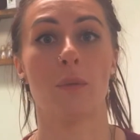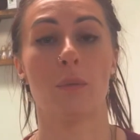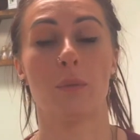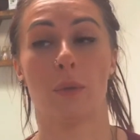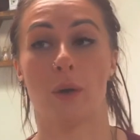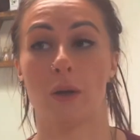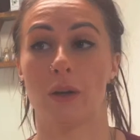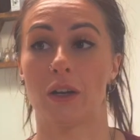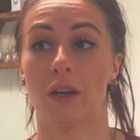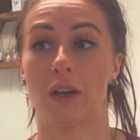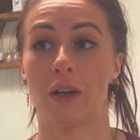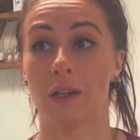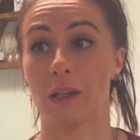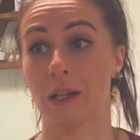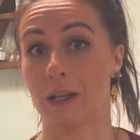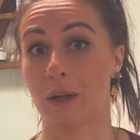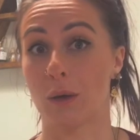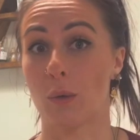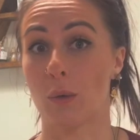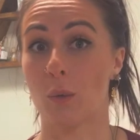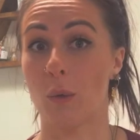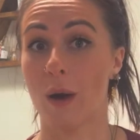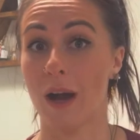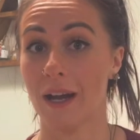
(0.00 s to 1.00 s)
But unlike
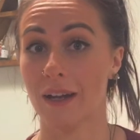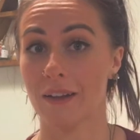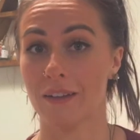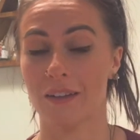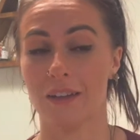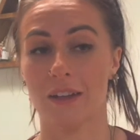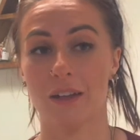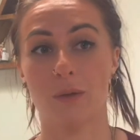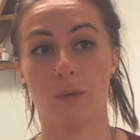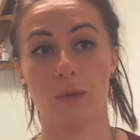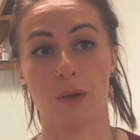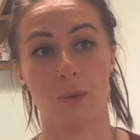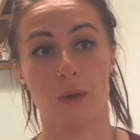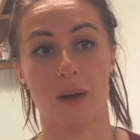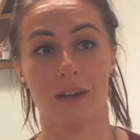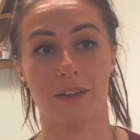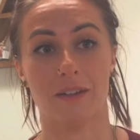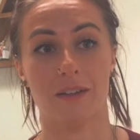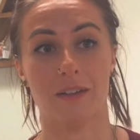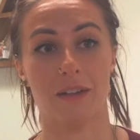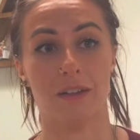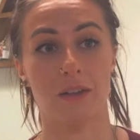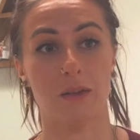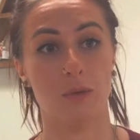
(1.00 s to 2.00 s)
waxing, where
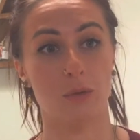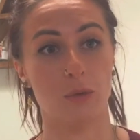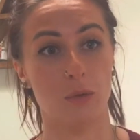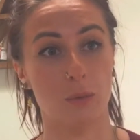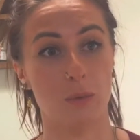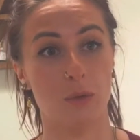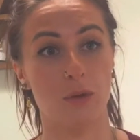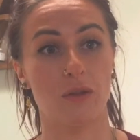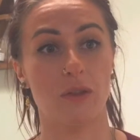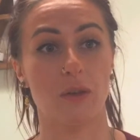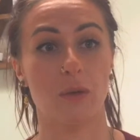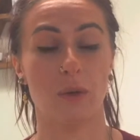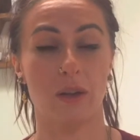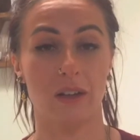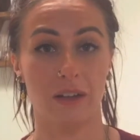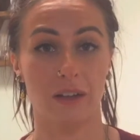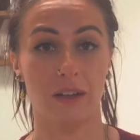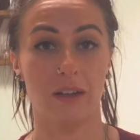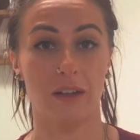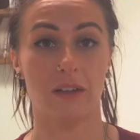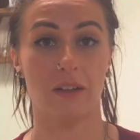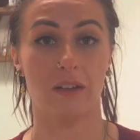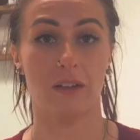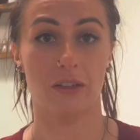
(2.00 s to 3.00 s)
waxing you remove a
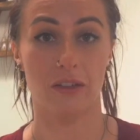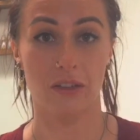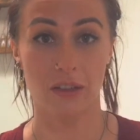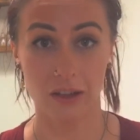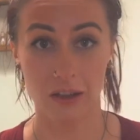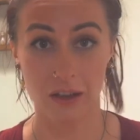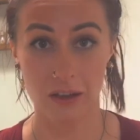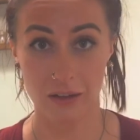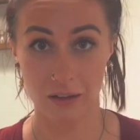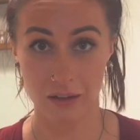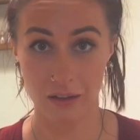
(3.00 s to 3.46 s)
really thick